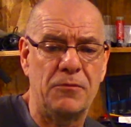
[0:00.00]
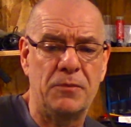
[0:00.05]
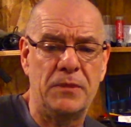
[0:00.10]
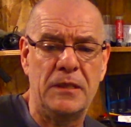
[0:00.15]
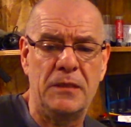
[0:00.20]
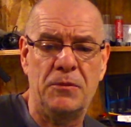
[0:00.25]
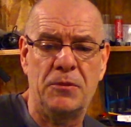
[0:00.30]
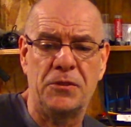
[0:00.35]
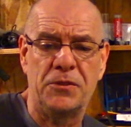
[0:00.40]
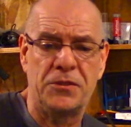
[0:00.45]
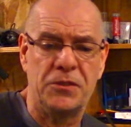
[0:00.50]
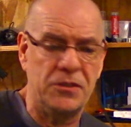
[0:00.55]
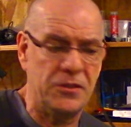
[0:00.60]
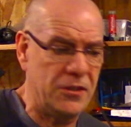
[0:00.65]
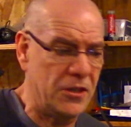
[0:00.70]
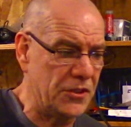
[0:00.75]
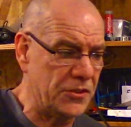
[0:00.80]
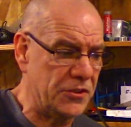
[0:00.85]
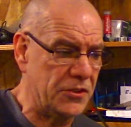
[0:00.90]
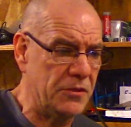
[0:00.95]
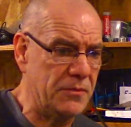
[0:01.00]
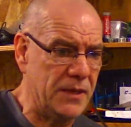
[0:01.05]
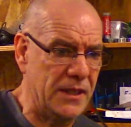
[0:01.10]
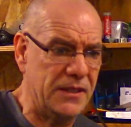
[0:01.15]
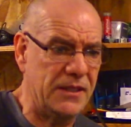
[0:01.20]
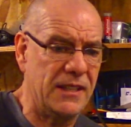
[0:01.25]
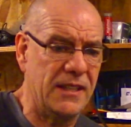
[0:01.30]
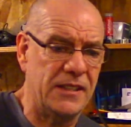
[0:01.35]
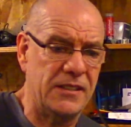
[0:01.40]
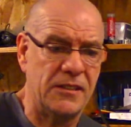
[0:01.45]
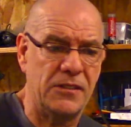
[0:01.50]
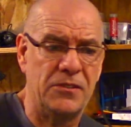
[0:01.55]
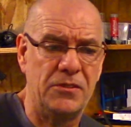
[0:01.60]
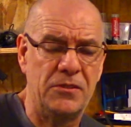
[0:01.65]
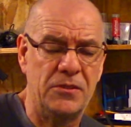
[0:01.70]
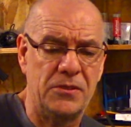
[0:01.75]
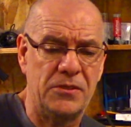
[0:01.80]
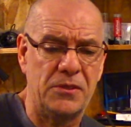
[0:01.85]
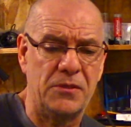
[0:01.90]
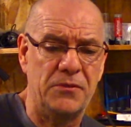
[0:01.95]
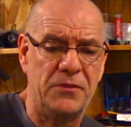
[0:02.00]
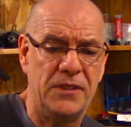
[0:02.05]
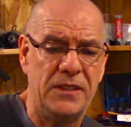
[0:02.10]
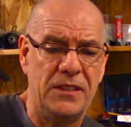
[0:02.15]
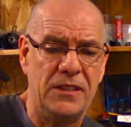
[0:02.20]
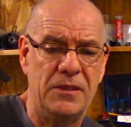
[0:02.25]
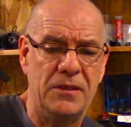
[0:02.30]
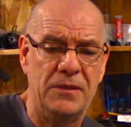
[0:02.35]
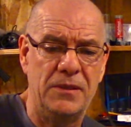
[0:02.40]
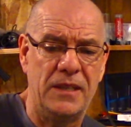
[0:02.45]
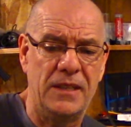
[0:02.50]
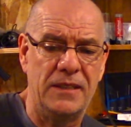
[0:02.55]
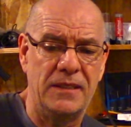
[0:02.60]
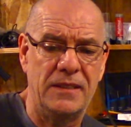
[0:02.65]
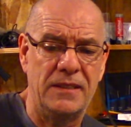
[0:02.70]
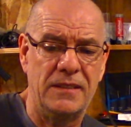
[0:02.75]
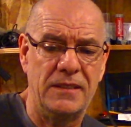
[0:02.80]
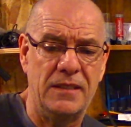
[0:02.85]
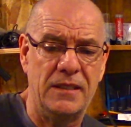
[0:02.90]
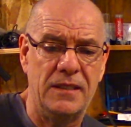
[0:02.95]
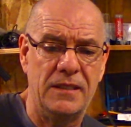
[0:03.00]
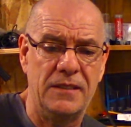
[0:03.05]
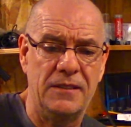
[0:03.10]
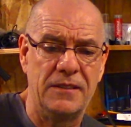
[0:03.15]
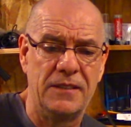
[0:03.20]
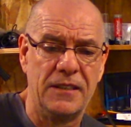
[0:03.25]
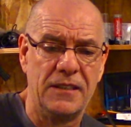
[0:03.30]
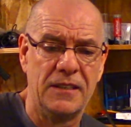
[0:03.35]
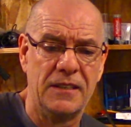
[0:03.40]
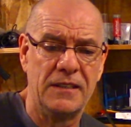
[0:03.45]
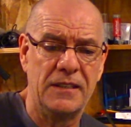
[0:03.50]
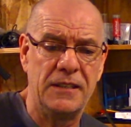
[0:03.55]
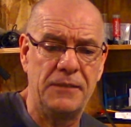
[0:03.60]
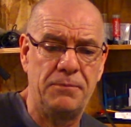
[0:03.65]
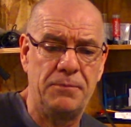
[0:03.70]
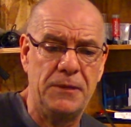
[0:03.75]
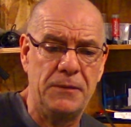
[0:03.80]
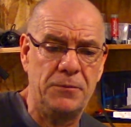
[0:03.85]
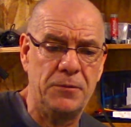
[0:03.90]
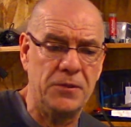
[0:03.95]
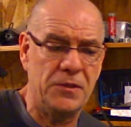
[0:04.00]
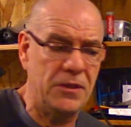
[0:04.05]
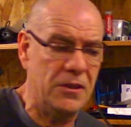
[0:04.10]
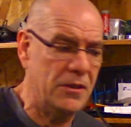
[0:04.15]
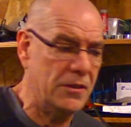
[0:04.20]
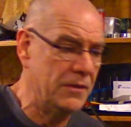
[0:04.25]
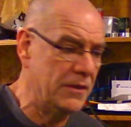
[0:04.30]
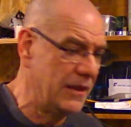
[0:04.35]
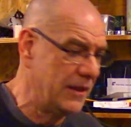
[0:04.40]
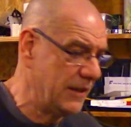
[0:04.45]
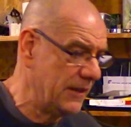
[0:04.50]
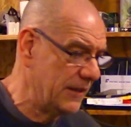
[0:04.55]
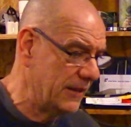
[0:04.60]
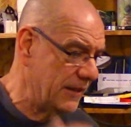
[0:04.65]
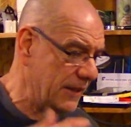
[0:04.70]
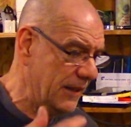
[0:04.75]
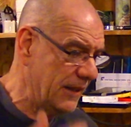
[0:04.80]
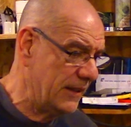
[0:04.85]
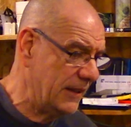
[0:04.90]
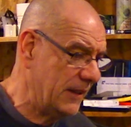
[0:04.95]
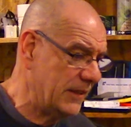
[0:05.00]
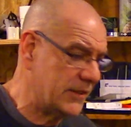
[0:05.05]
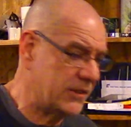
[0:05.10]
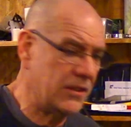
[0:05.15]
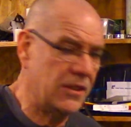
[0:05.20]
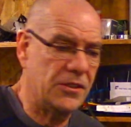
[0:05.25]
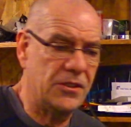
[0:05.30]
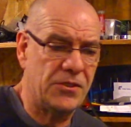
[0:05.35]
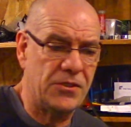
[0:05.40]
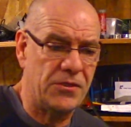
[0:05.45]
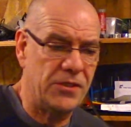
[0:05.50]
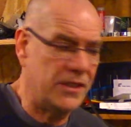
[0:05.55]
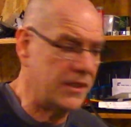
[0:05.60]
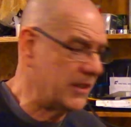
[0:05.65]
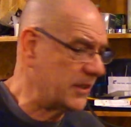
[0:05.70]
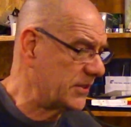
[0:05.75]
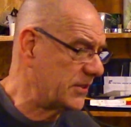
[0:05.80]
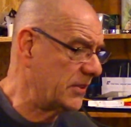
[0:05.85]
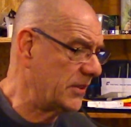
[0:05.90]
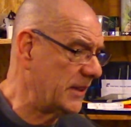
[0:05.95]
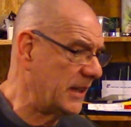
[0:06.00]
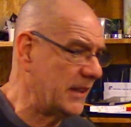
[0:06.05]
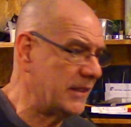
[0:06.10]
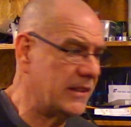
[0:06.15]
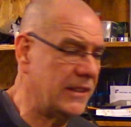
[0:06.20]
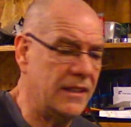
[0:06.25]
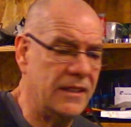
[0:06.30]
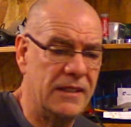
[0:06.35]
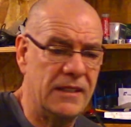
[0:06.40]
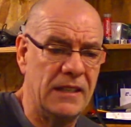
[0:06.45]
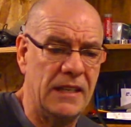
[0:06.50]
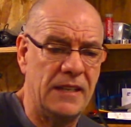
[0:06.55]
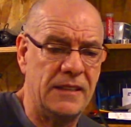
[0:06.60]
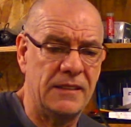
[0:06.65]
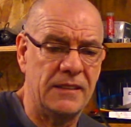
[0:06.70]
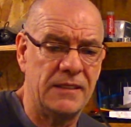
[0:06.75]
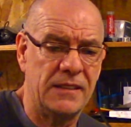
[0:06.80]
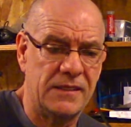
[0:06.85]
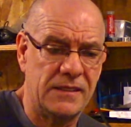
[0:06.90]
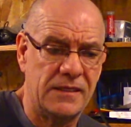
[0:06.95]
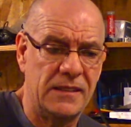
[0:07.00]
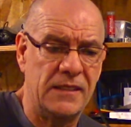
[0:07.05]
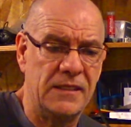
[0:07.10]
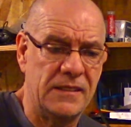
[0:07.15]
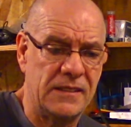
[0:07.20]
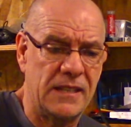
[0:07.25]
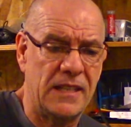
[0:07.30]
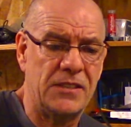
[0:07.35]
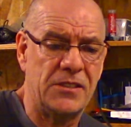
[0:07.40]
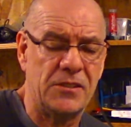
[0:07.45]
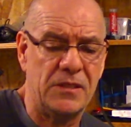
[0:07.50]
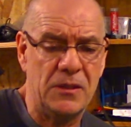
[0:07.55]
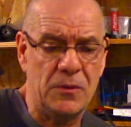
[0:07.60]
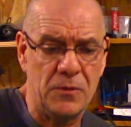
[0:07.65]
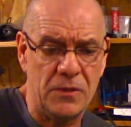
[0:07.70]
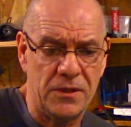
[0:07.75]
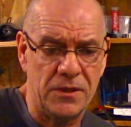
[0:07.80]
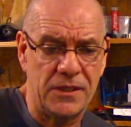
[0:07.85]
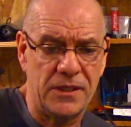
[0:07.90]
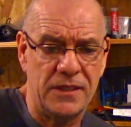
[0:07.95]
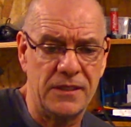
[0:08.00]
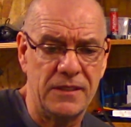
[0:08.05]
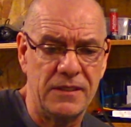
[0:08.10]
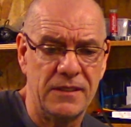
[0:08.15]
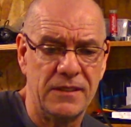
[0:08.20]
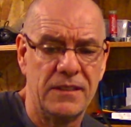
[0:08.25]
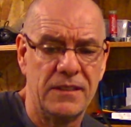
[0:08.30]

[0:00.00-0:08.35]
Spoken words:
be able to continue my tests and do some video and let people know it's not a trick, it's not nothing, like this thing is actually working.